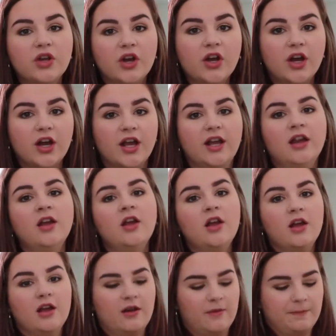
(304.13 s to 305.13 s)
good
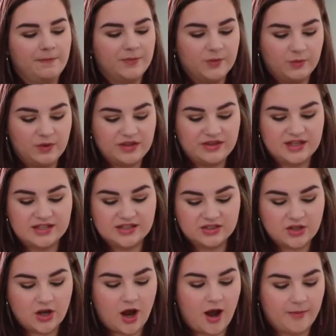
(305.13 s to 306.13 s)
with
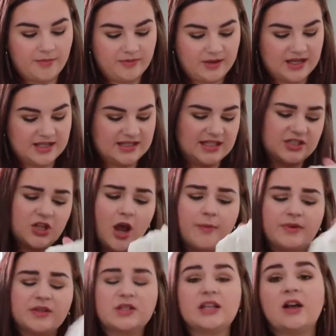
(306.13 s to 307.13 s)
this top, because this
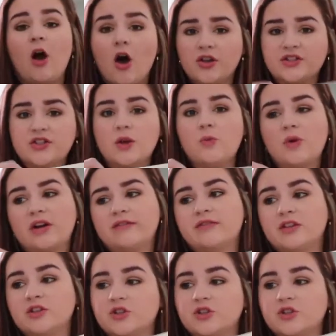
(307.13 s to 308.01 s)
top is also one of the